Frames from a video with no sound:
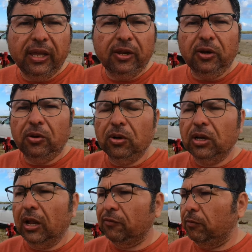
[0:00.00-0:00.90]
you know,
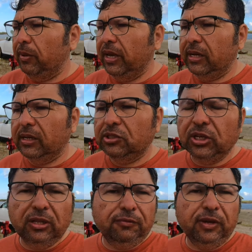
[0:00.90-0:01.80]
God forbid, a
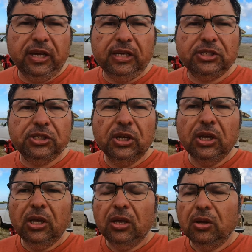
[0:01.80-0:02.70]
jellyfish
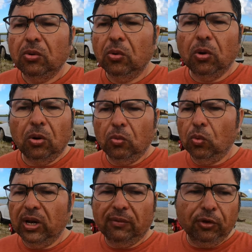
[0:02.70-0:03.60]
or
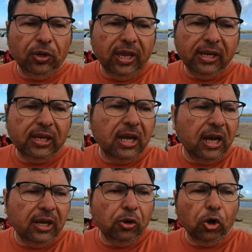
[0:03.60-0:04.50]
whatever, you get
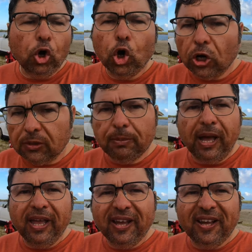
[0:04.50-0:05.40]
cut or hooked
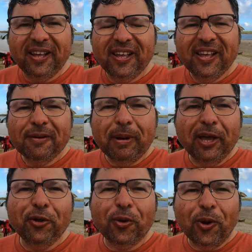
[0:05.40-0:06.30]
by
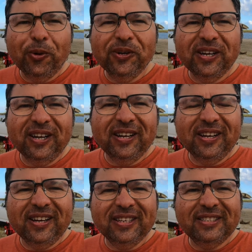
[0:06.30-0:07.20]
your
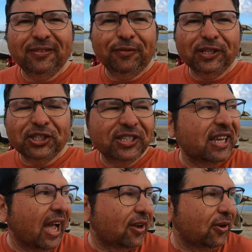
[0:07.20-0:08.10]
own fishing
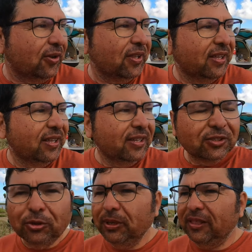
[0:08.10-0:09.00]
tackle.
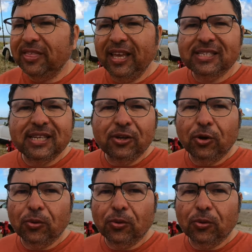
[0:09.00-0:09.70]
So many things can go